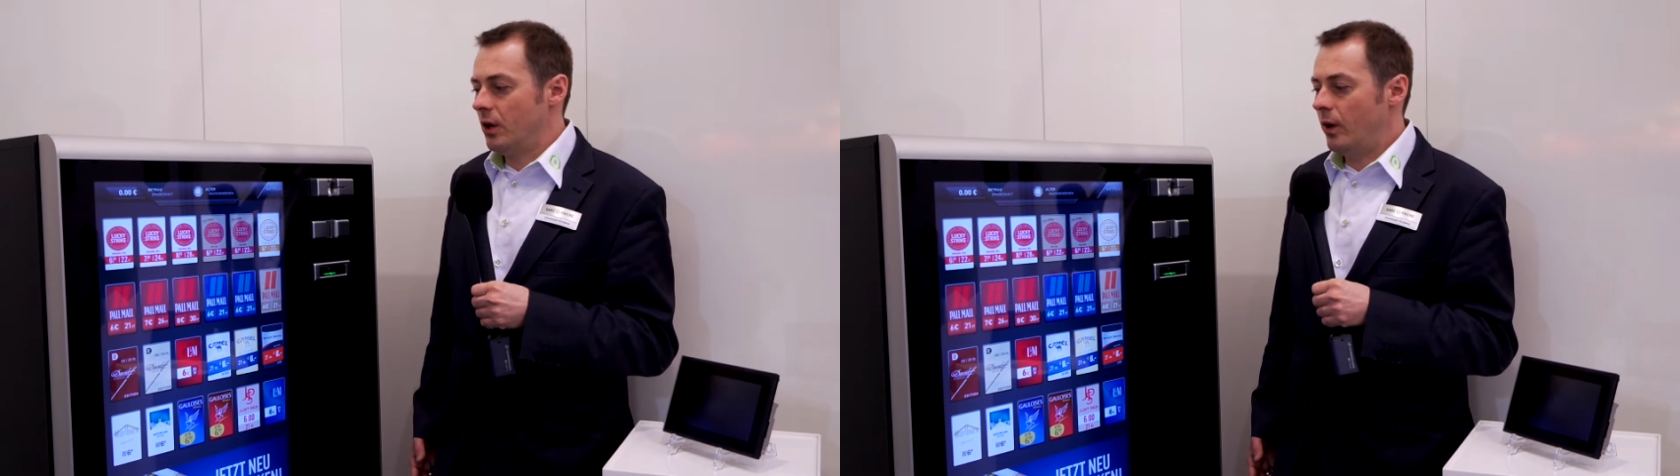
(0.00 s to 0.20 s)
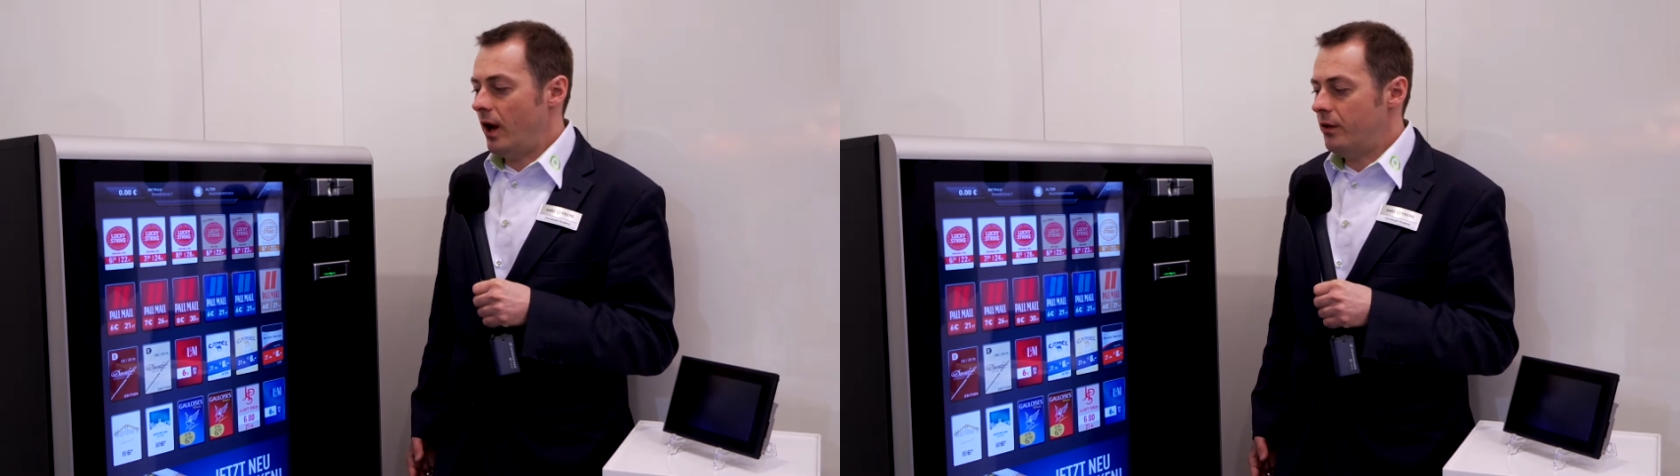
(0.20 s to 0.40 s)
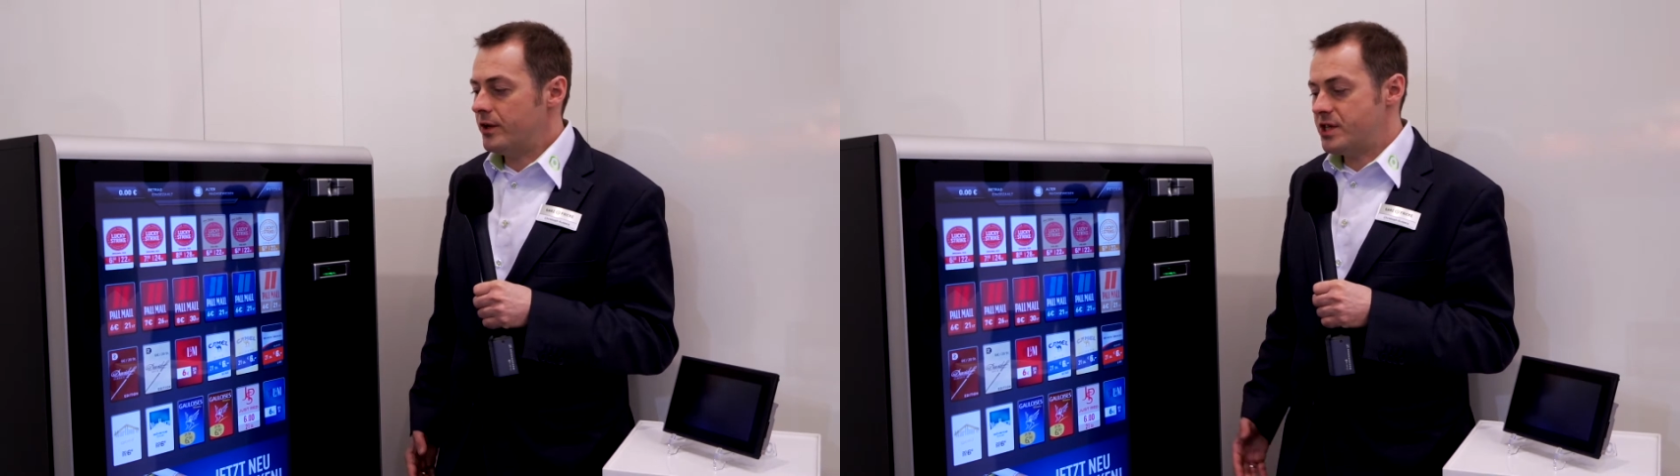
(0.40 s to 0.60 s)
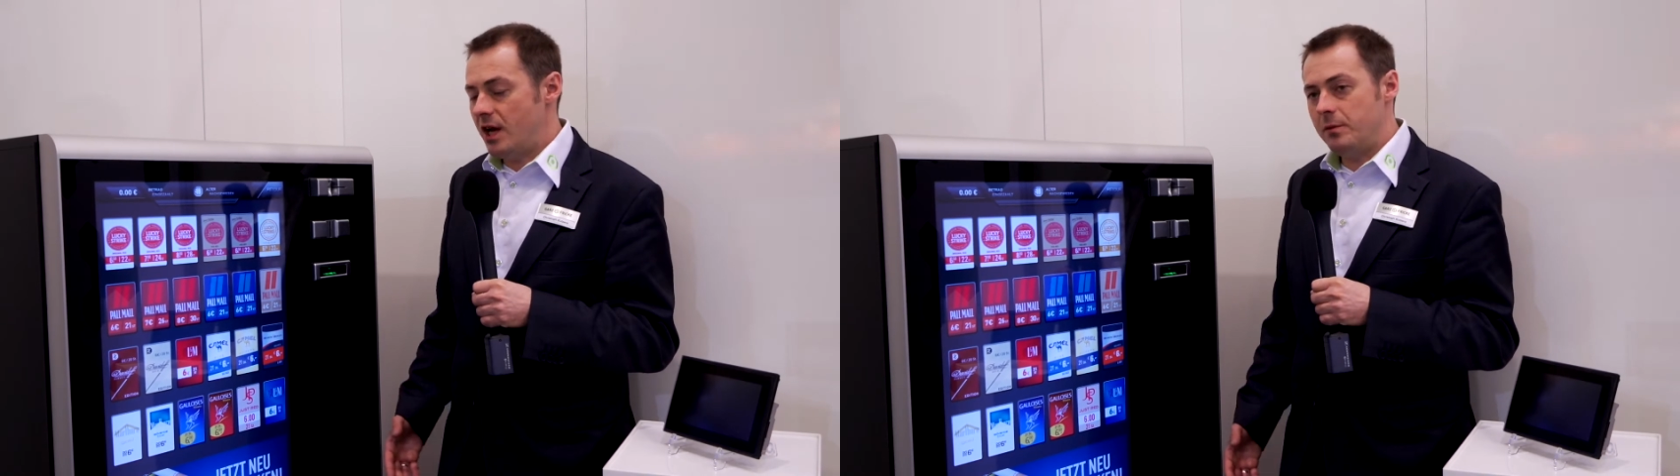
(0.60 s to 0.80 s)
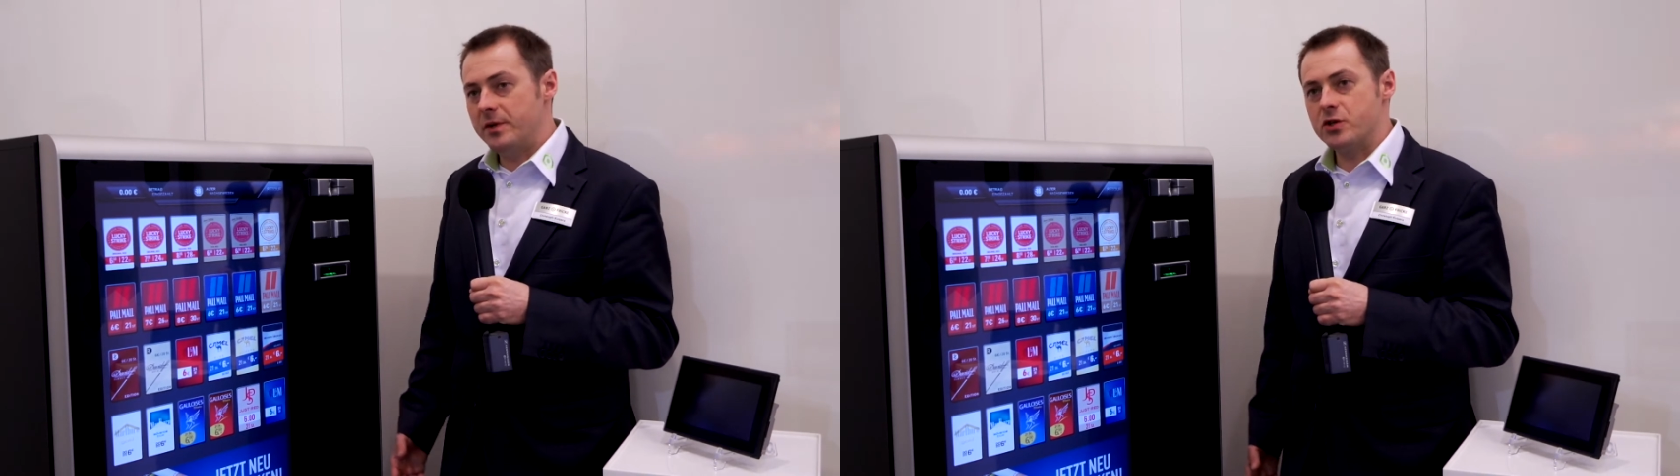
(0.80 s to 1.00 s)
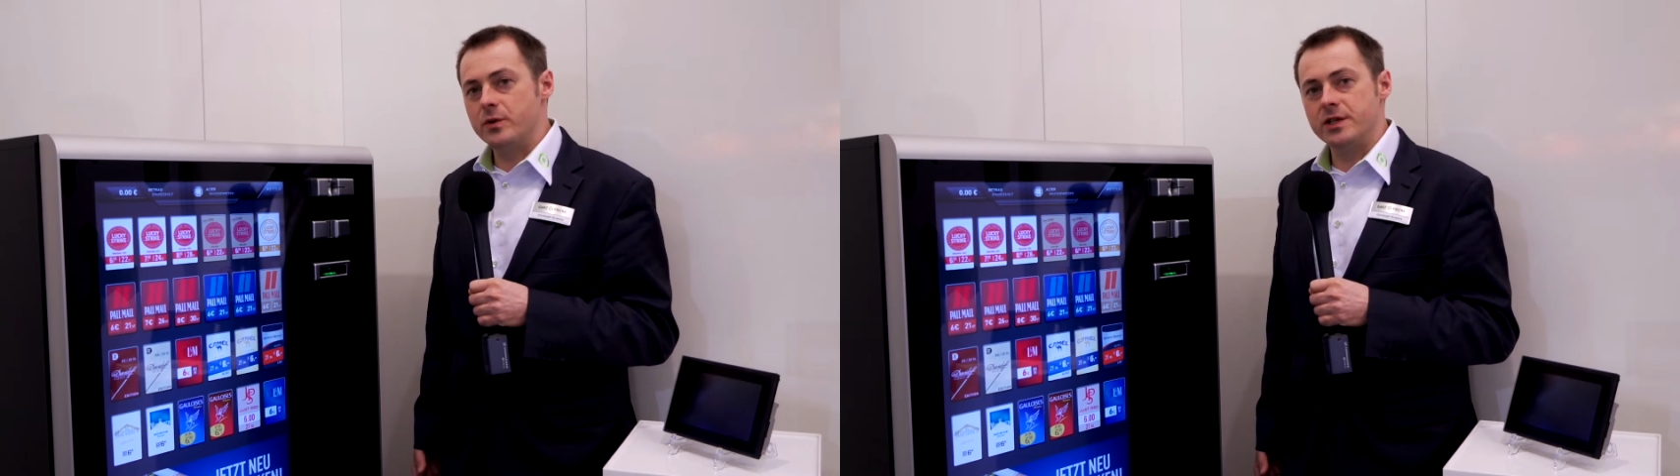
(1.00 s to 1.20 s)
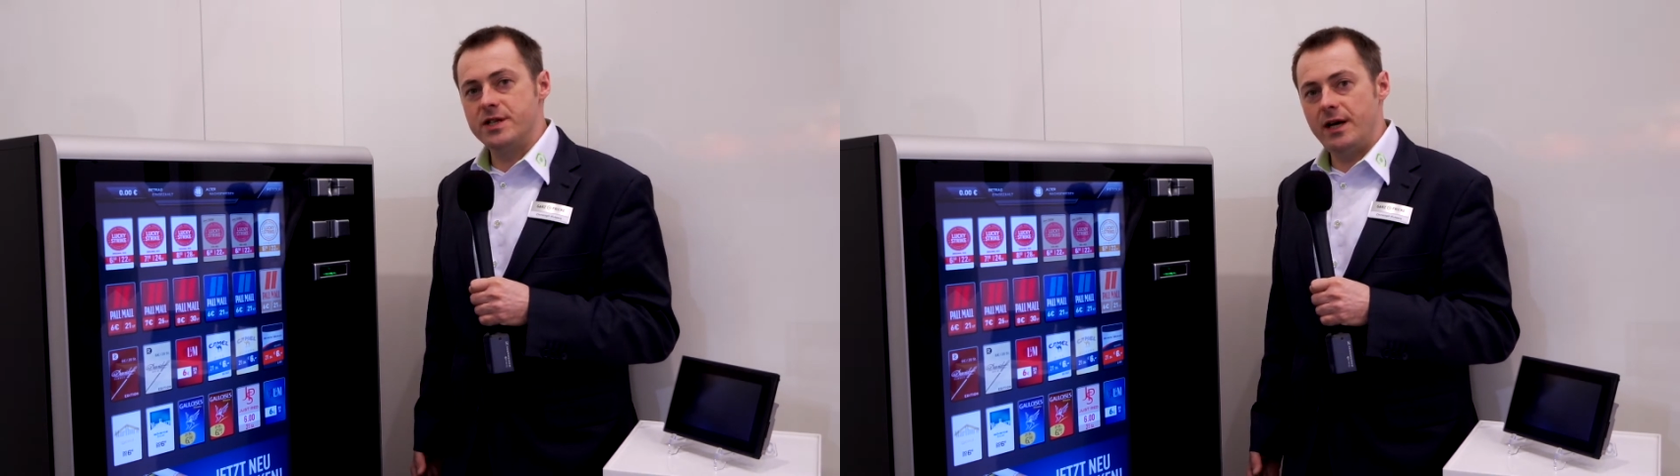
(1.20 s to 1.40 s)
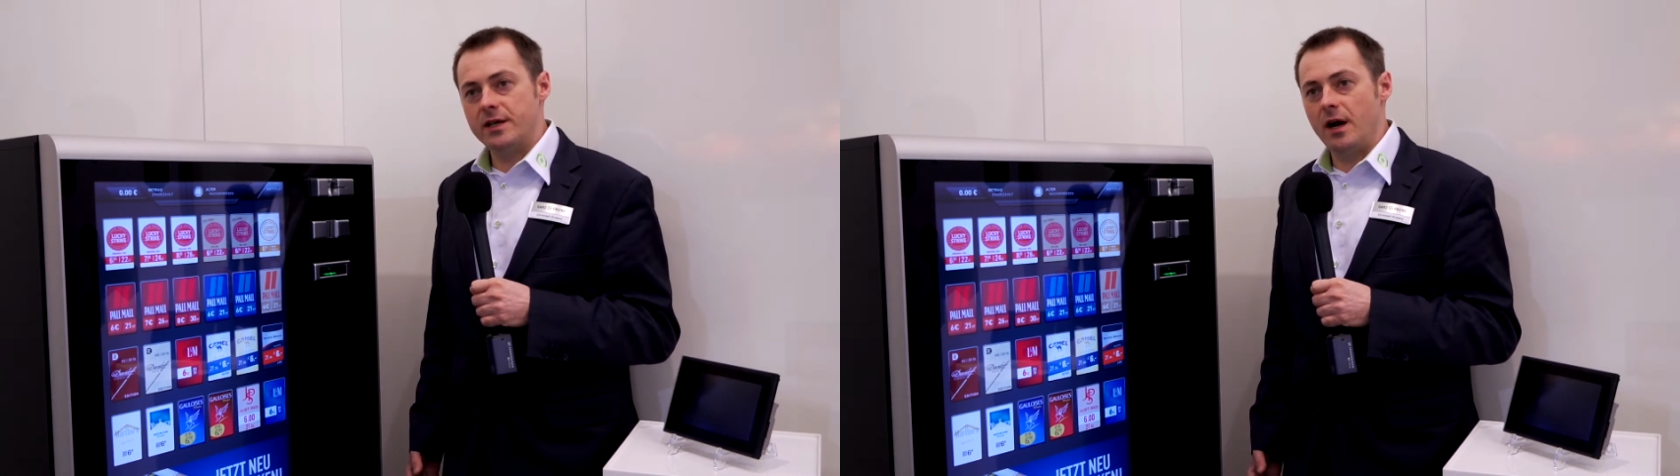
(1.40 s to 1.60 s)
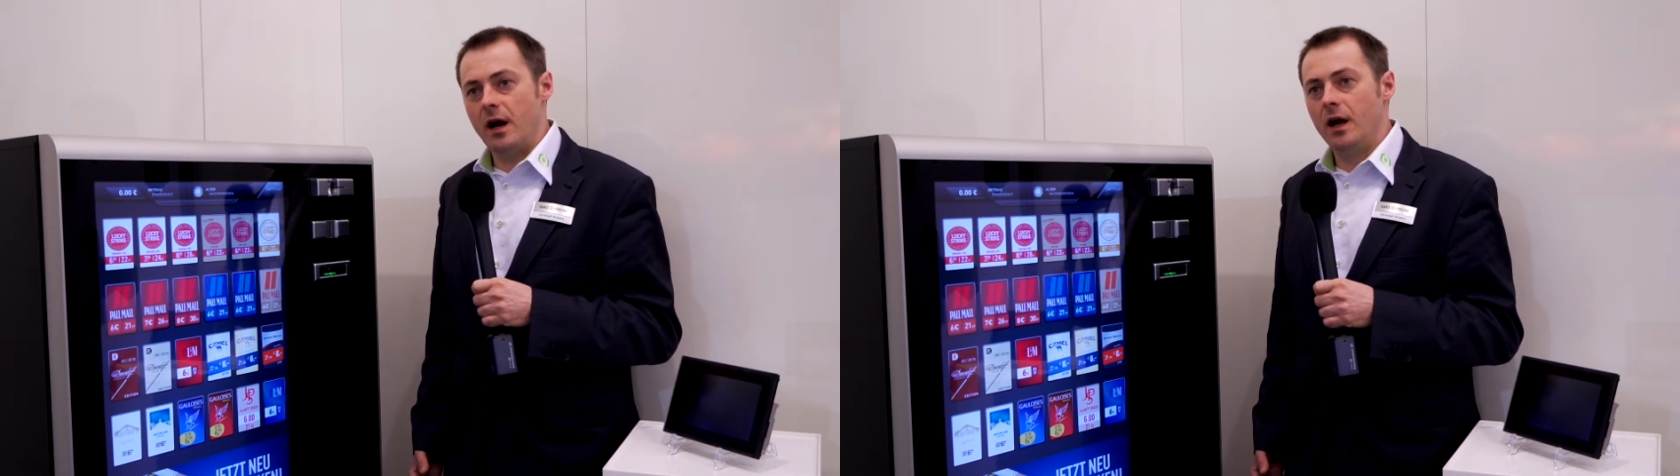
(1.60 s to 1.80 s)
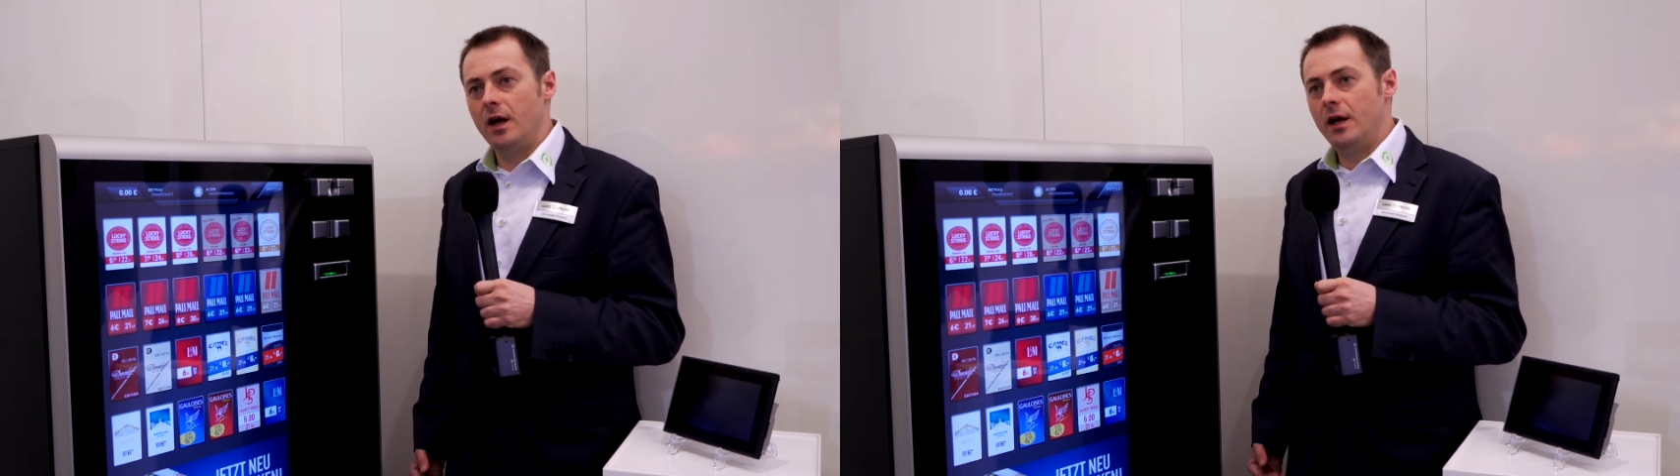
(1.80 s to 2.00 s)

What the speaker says: where all the telemetry data